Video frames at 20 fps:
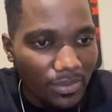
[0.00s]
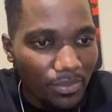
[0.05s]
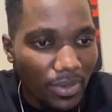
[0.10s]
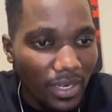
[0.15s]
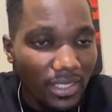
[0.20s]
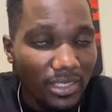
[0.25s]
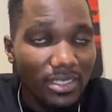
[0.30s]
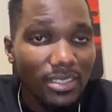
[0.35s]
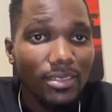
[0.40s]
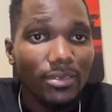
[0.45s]

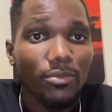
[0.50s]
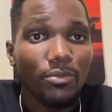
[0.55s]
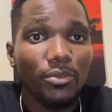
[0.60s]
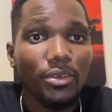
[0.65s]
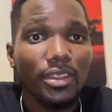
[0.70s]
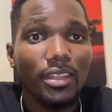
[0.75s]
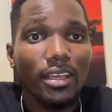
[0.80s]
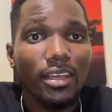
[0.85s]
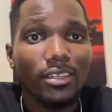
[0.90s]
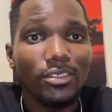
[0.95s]
but
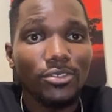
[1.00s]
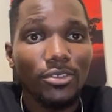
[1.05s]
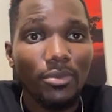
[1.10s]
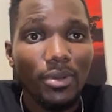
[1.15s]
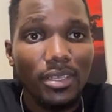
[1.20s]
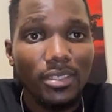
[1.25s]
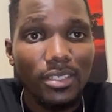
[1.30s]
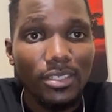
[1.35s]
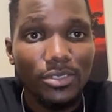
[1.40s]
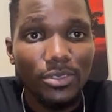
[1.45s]
with
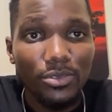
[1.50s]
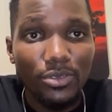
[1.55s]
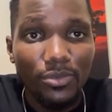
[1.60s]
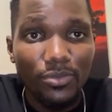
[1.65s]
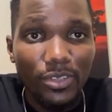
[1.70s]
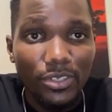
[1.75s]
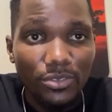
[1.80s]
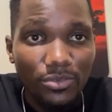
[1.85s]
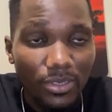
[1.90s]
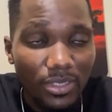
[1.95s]
customization
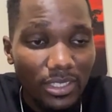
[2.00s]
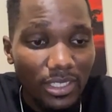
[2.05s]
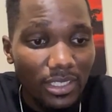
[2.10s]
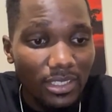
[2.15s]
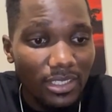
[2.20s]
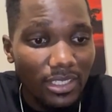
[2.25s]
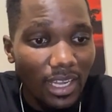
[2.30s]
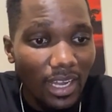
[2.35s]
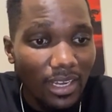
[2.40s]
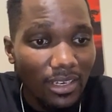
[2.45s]
of the
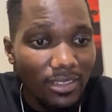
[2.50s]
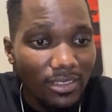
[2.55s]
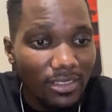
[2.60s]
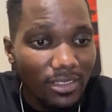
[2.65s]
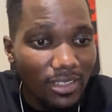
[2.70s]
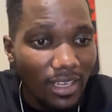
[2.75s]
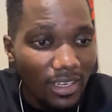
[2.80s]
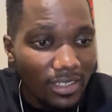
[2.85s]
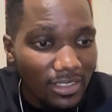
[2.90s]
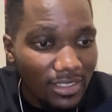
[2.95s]
strategy and
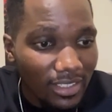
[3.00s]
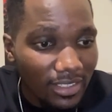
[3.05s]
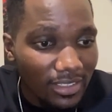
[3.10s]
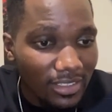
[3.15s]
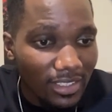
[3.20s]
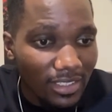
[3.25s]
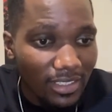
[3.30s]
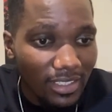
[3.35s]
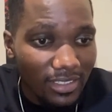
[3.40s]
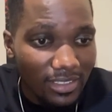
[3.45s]

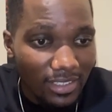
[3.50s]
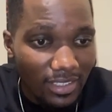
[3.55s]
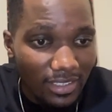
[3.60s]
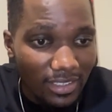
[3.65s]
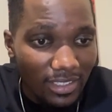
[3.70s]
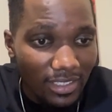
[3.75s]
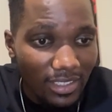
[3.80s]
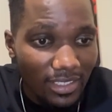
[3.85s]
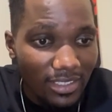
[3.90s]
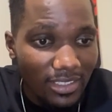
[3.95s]
adjusting the
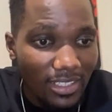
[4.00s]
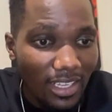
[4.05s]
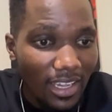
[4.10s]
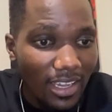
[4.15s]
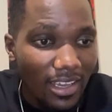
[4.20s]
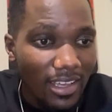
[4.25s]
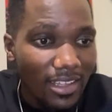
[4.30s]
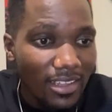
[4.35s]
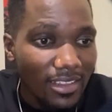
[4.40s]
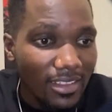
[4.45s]
settings,
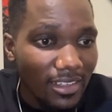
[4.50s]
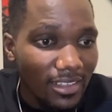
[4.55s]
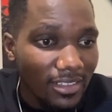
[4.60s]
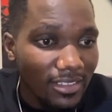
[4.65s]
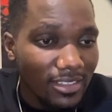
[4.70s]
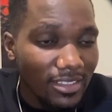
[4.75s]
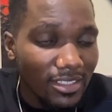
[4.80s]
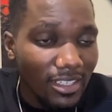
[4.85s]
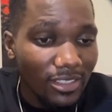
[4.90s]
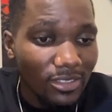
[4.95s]

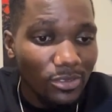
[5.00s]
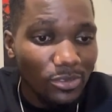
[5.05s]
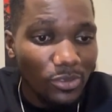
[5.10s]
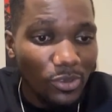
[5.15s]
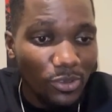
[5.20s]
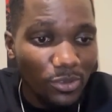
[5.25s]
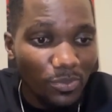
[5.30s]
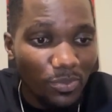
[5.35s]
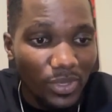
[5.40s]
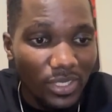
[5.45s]
things just
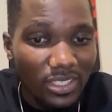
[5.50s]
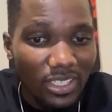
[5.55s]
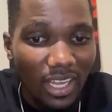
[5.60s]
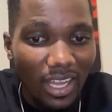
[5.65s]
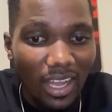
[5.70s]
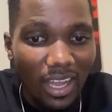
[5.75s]
got better